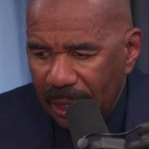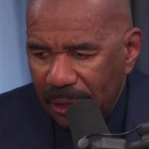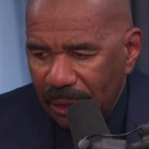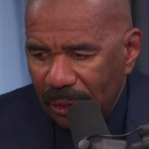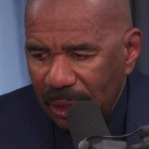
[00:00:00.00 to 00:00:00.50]

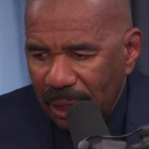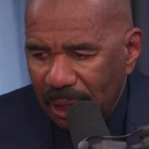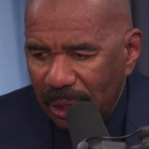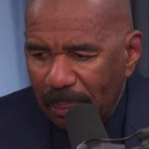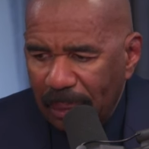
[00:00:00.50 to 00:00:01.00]
you know,
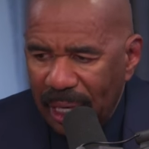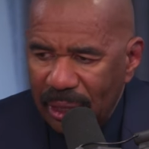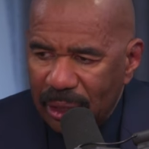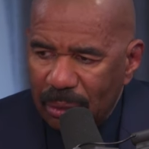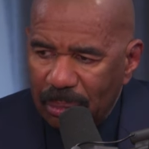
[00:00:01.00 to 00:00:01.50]
it, it,
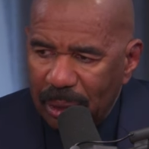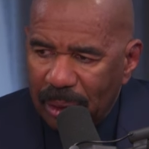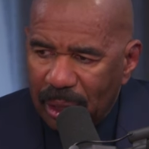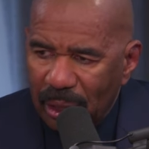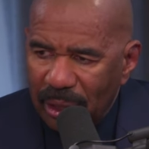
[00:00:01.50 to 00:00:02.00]
amazes me
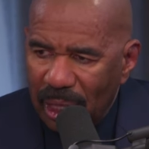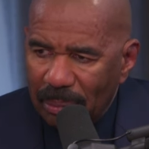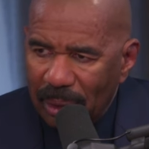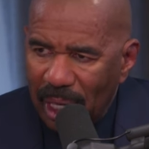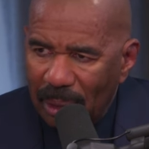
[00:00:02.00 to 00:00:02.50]
because
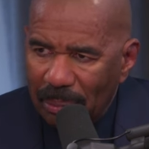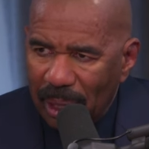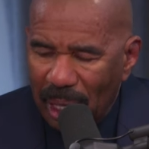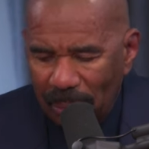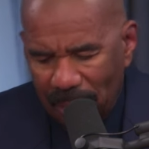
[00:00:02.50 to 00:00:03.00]
I'm I'm
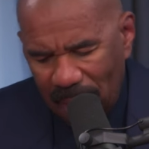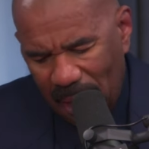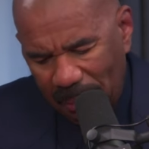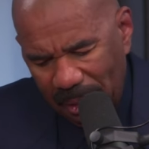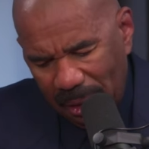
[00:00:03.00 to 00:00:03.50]
I'm
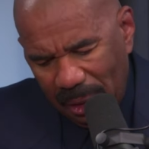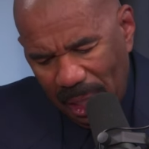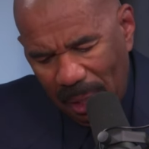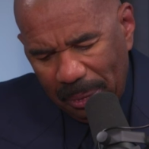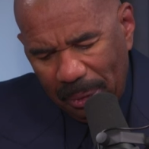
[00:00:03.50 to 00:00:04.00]
I'm in
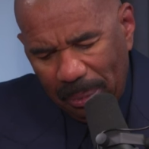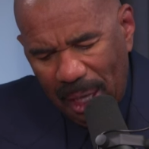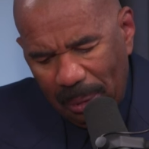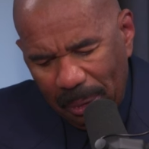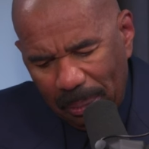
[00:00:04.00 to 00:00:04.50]
I'm in,
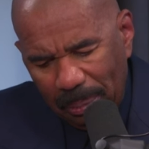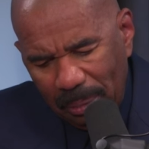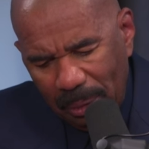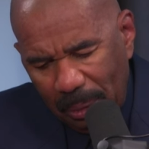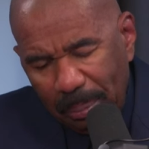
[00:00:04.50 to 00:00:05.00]
I'm a,
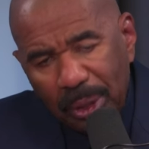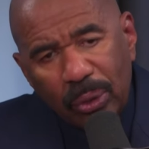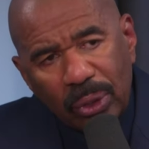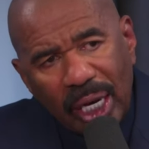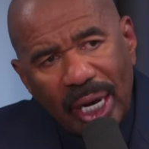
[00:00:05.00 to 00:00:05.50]
a
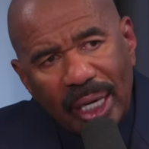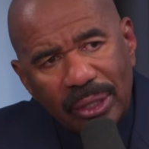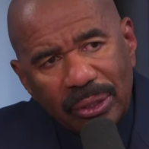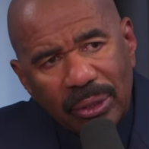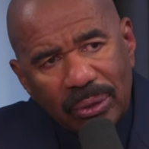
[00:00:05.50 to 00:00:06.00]
middle guy.
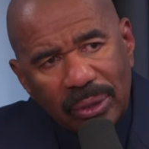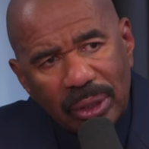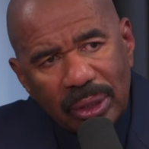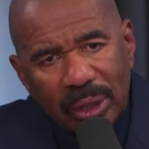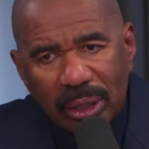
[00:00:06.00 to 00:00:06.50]
You know, the
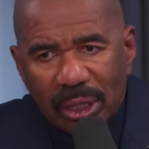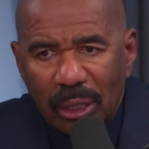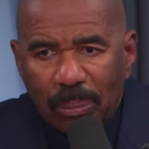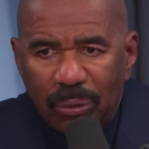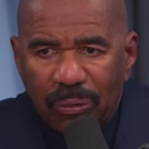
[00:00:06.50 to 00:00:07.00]
the
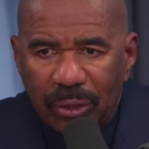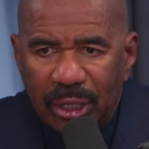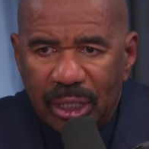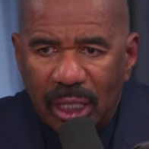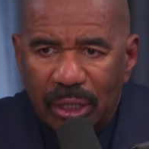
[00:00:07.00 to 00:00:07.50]
symbol for
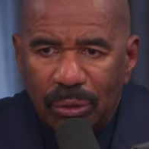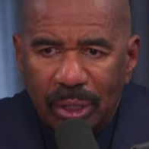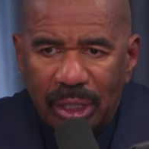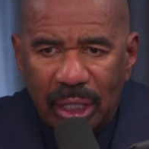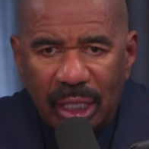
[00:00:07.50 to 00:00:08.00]
this country
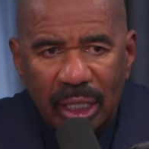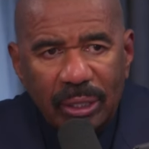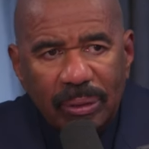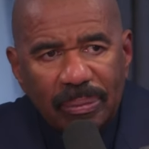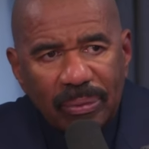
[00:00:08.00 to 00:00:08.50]
is an
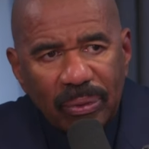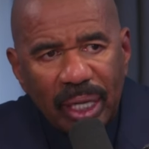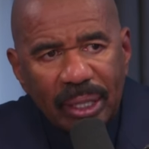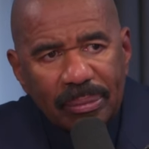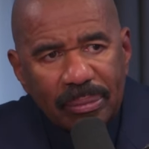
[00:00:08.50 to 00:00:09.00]
eagle,
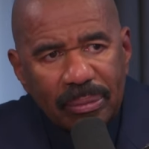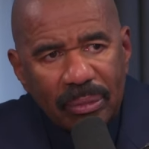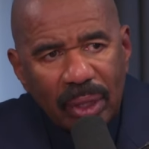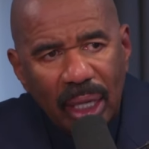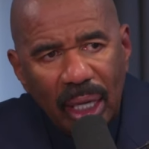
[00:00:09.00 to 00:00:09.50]
right?
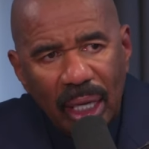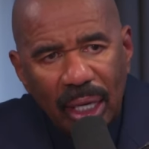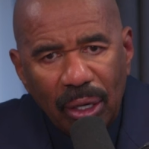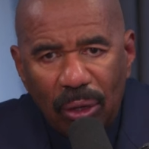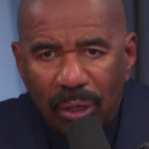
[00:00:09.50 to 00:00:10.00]
Right.
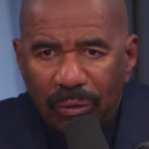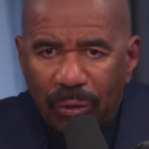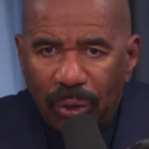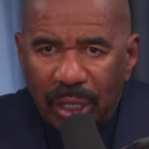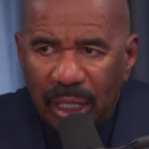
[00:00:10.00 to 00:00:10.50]
Order
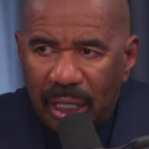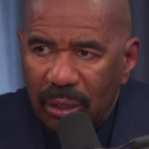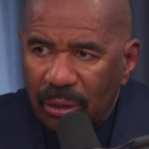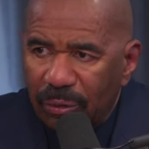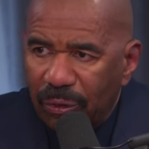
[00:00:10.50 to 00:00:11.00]
for an
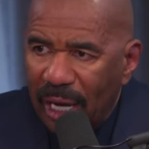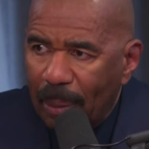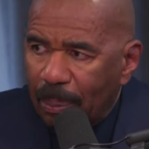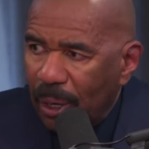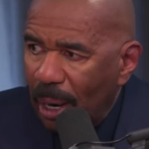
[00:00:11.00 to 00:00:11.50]
eagle to fly
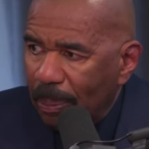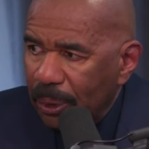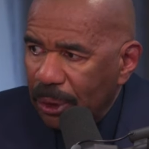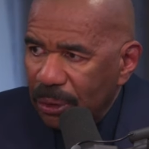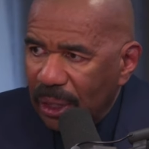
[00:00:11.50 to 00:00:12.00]

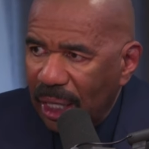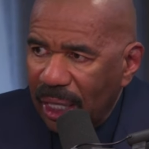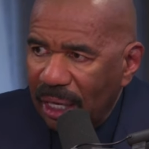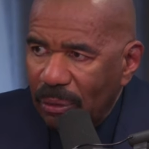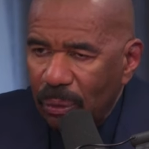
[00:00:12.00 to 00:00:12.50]
proper, you got to
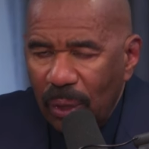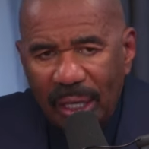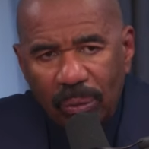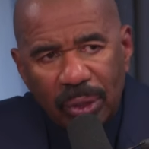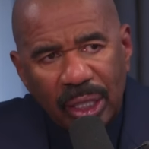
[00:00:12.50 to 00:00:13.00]
have a
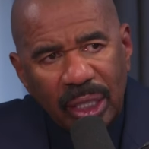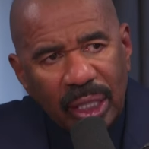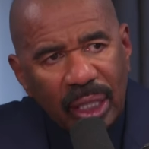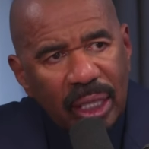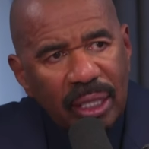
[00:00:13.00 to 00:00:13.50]
right wing
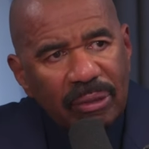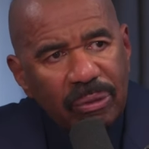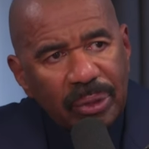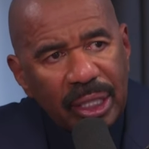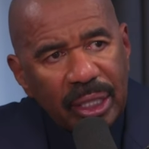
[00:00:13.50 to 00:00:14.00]
and a left
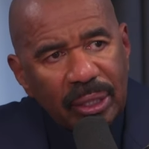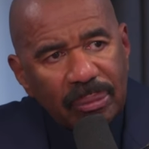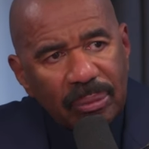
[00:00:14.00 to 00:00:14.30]
wing.